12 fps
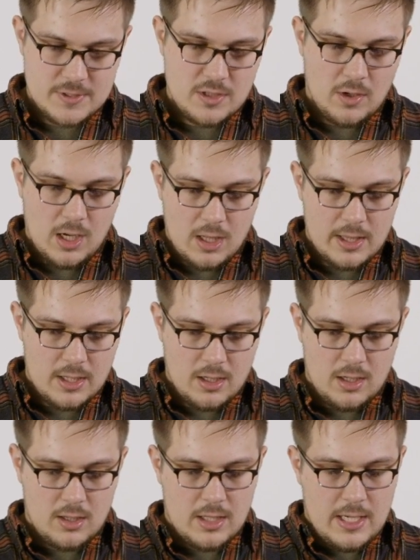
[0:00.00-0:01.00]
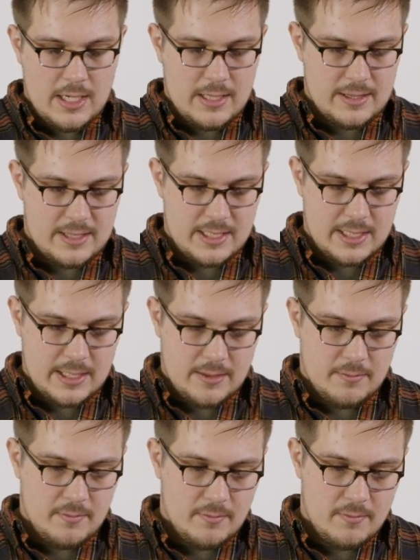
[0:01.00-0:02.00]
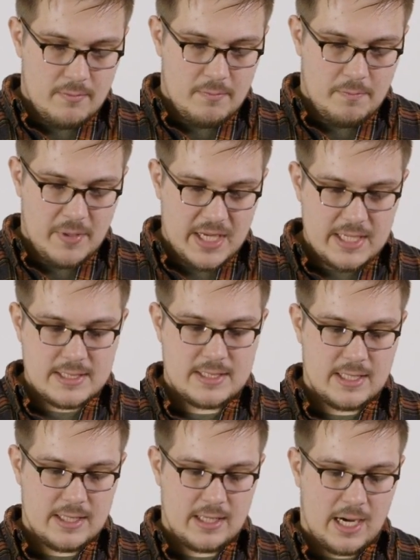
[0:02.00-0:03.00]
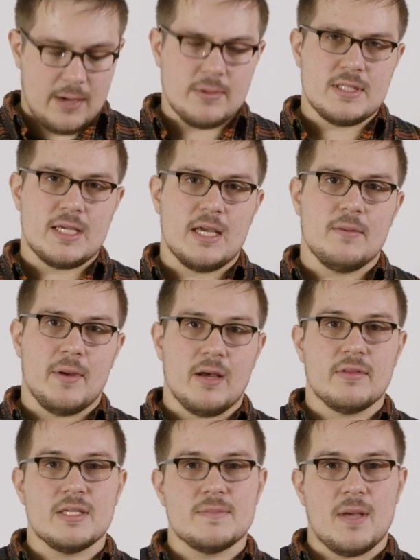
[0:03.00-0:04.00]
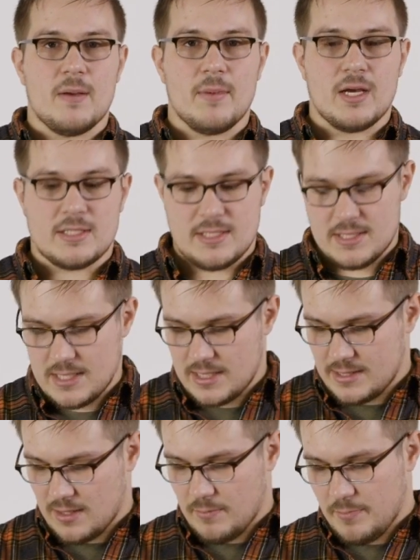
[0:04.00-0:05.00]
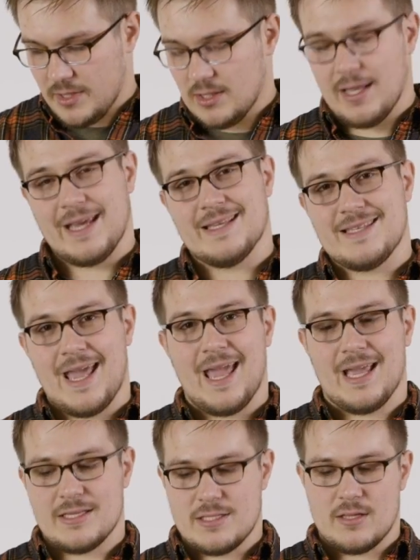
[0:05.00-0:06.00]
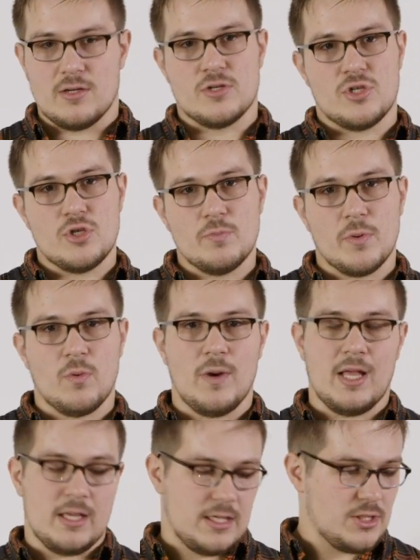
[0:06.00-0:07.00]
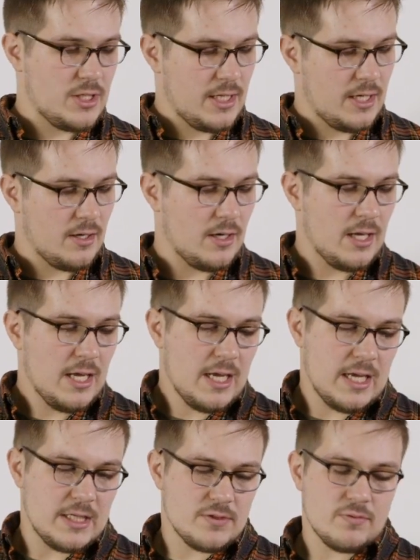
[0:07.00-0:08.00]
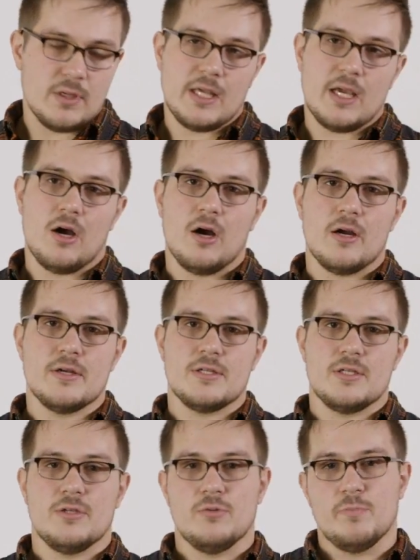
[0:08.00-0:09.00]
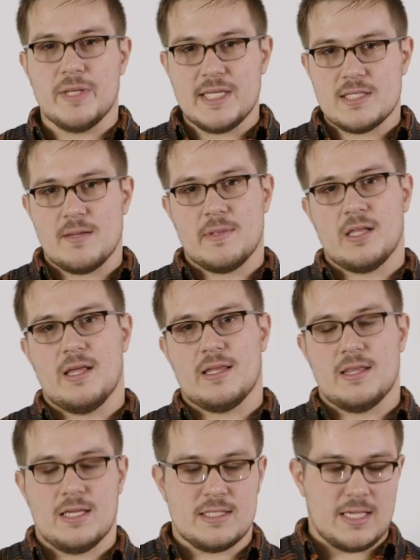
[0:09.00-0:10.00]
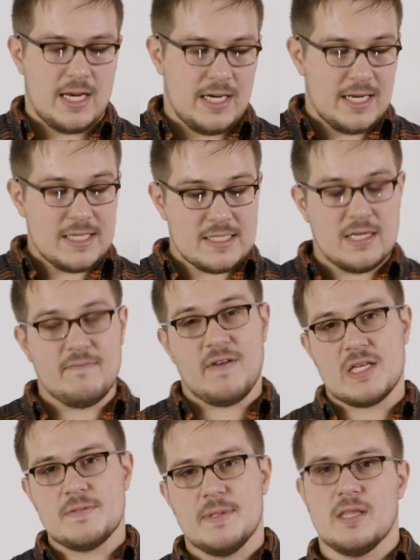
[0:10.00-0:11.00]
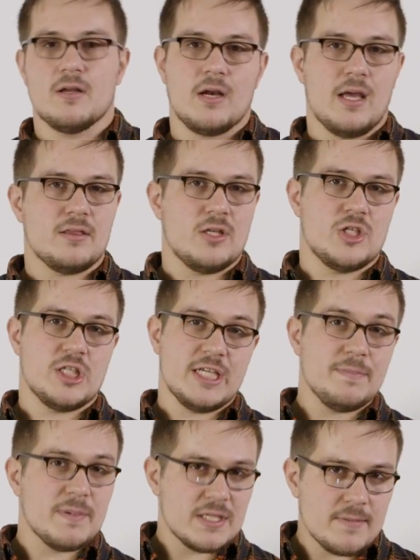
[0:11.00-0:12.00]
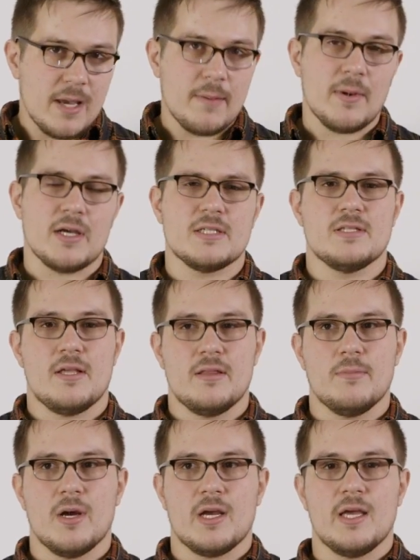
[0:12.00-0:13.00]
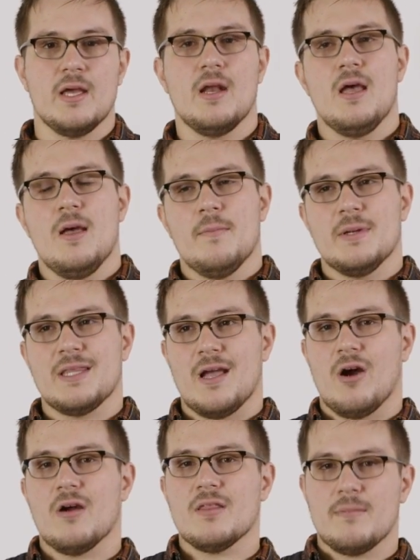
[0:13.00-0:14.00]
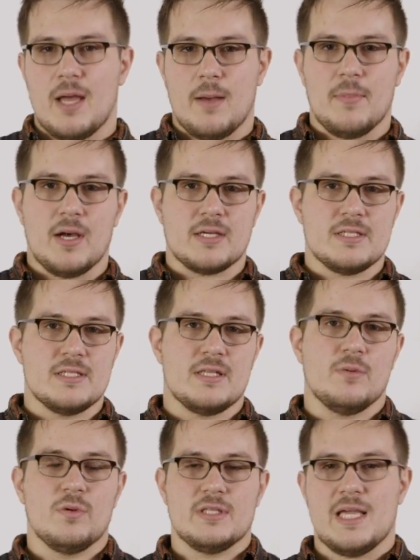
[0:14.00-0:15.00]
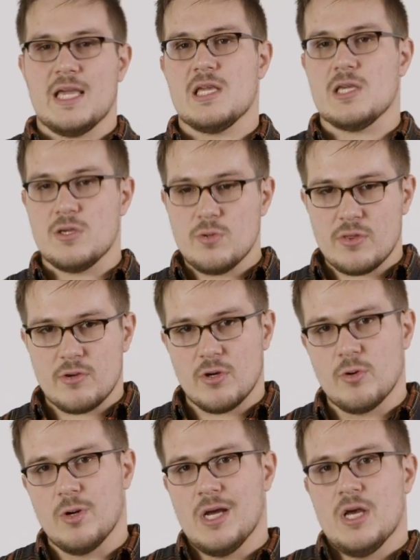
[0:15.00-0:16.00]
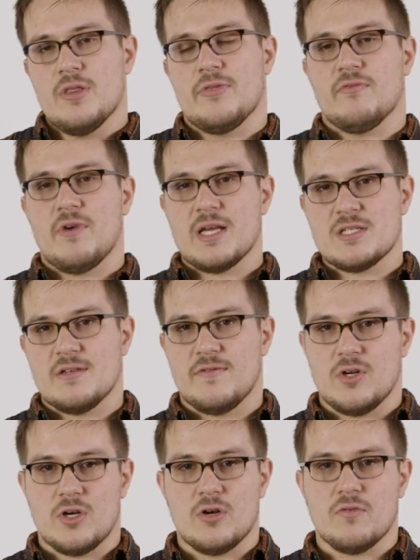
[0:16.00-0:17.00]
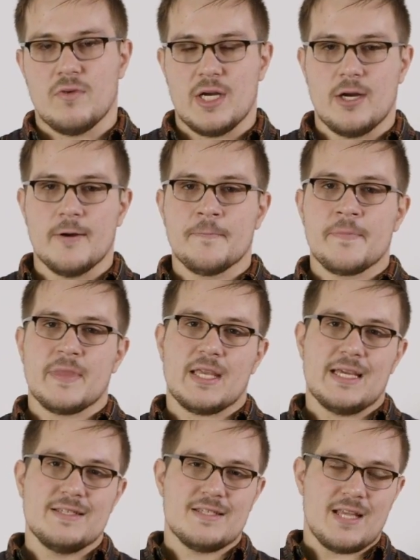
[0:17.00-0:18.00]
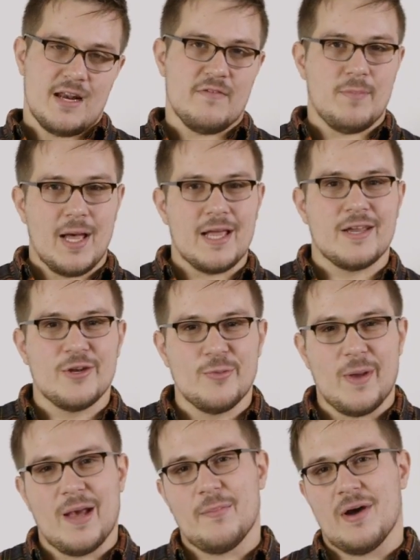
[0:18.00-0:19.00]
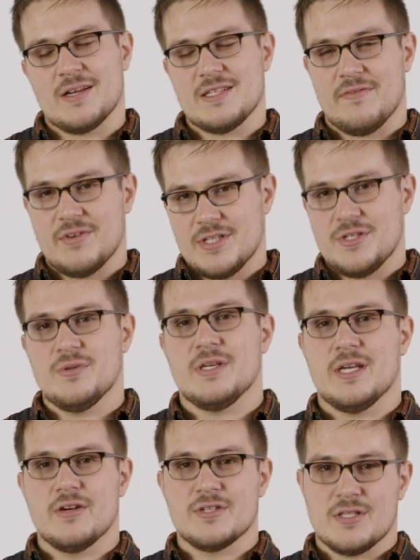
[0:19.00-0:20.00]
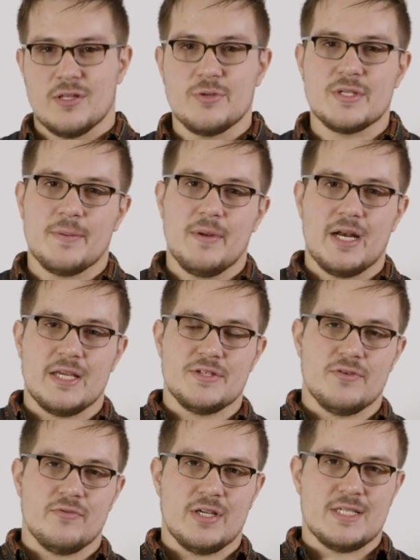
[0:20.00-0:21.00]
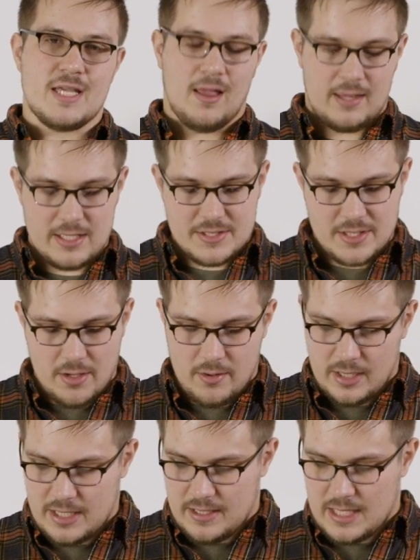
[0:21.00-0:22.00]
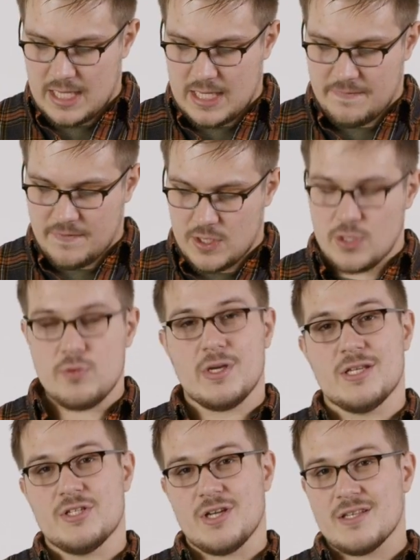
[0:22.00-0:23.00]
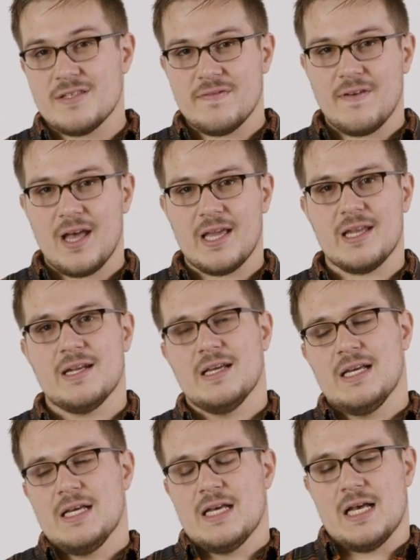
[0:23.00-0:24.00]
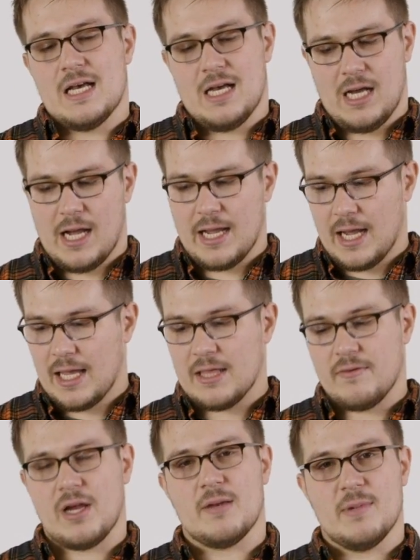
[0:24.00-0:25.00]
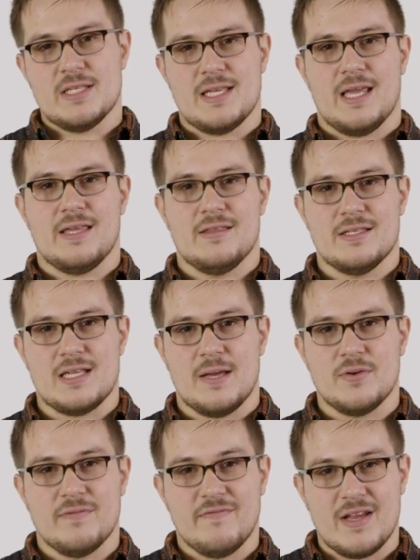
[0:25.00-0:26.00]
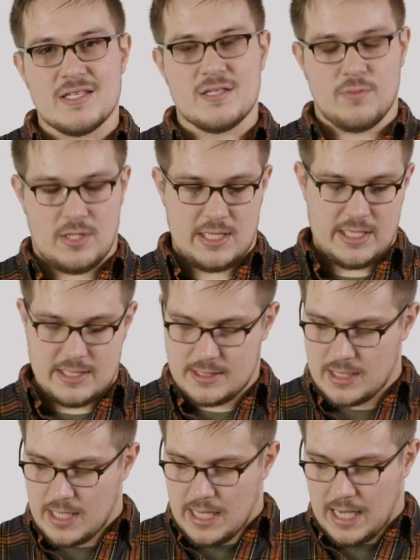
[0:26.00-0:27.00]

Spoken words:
So all in all, the biggest thing that I would say about these matte boxes is they're built like tanks. They're super well engineered. It's really hard to beat something like this, and it is an investment. They're not the cheapest matte boxes on the market, but they are the matte boxes that will take you through the rest of your career instead of buying a new matte box every 2 years and losing money as you resell it. So if you can justify it, I highly recommend taking the time to invest in one of these.